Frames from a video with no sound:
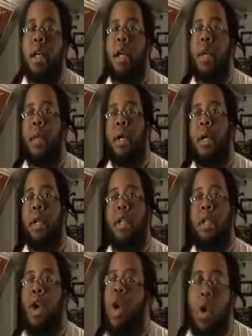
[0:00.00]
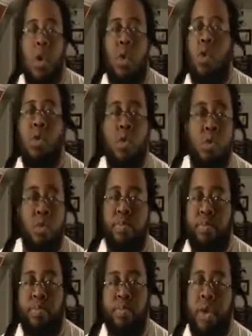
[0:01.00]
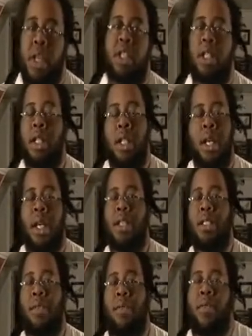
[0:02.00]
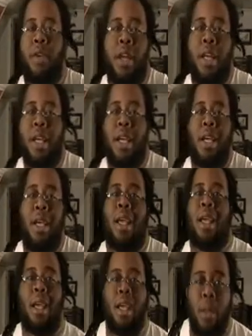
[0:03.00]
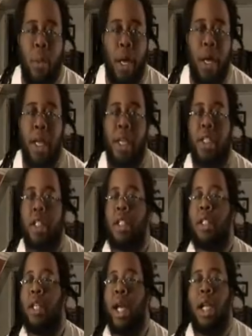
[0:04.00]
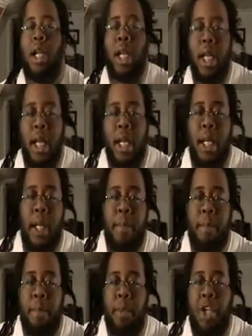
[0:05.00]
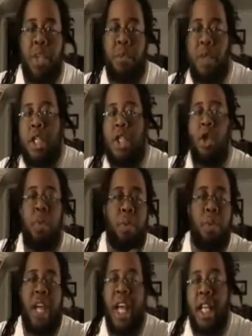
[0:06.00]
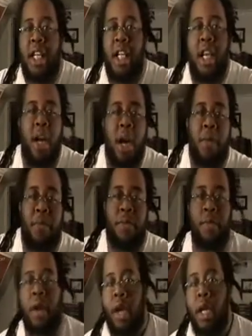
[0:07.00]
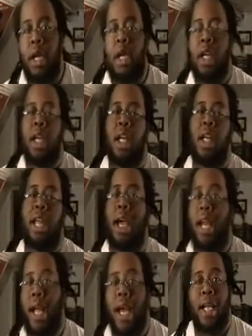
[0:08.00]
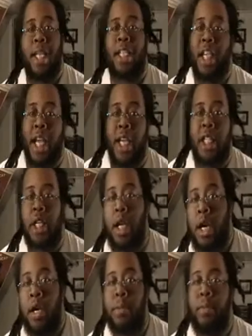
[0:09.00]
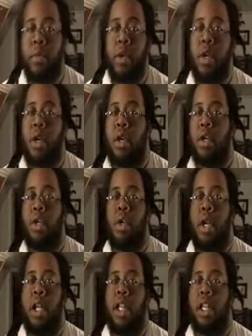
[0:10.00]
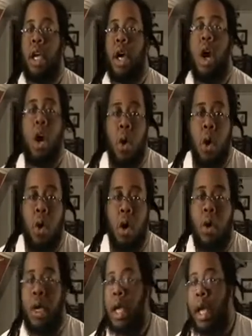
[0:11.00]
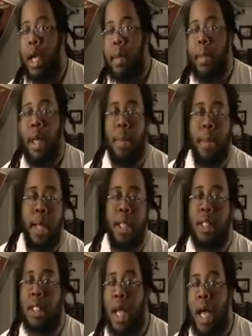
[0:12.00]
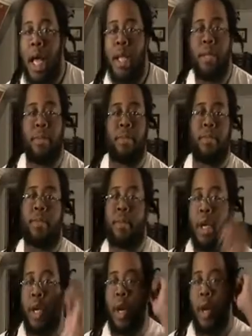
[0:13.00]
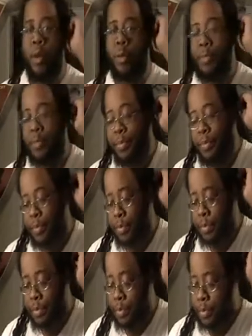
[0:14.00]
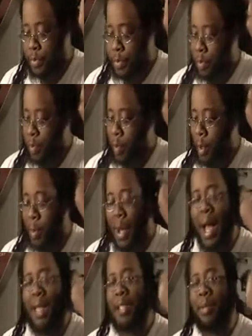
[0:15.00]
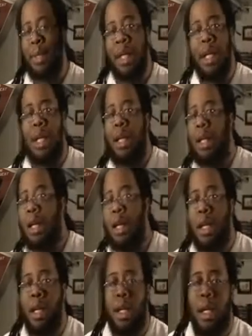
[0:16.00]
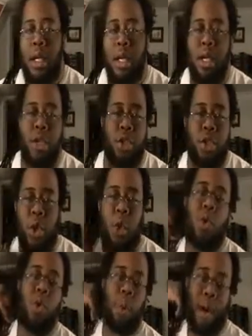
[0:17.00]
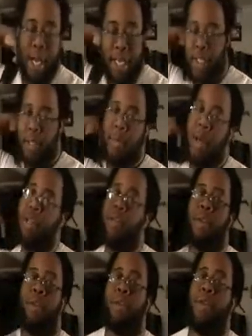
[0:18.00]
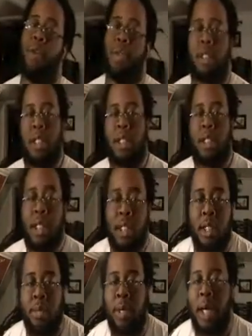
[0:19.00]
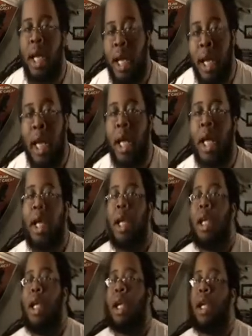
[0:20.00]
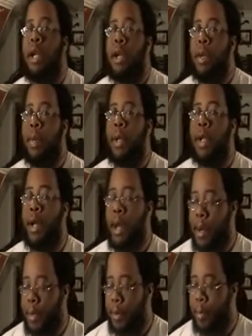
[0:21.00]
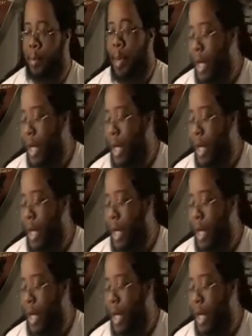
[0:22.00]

I mean, the whole president thing is a front anyway. It's just that lately it's been so blatant and upfront. Now they change it up so that they think, oh, okay, maybe it's not, you know, possibly controlled by some other force or system or like that. You know what I mean?